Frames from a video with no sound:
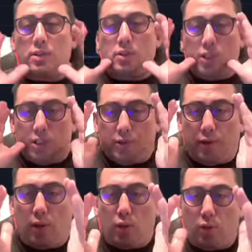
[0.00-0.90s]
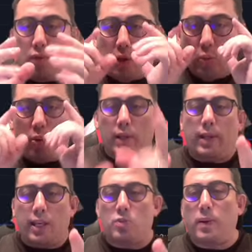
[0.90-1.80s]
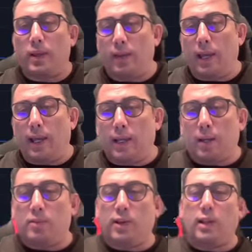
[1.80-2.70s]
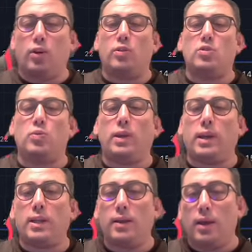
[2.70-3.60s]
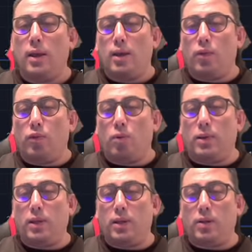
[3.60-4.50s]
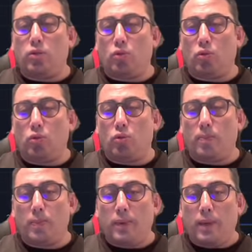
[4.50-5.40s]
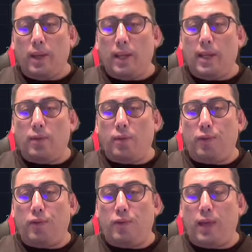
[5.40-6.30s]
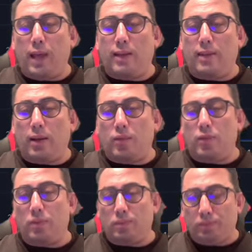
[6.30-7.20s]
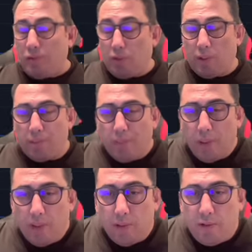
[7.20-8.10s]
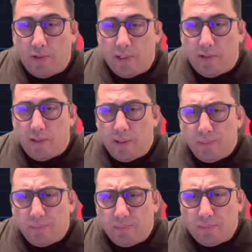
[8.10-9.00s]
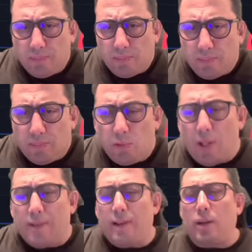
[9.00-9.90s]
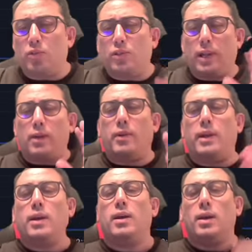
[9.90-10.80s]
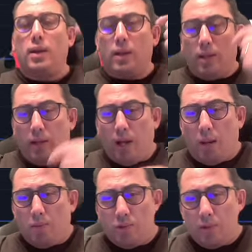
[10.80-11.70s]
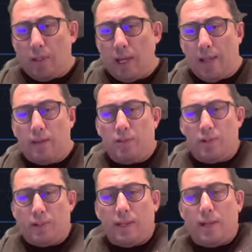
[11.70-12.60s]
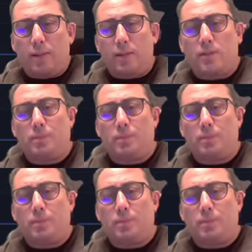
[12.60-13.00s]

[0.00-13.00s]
just follow what expecting again i'm telling you this weekend from here to again 58000 sorry uh, 61000 area comes the candles red candles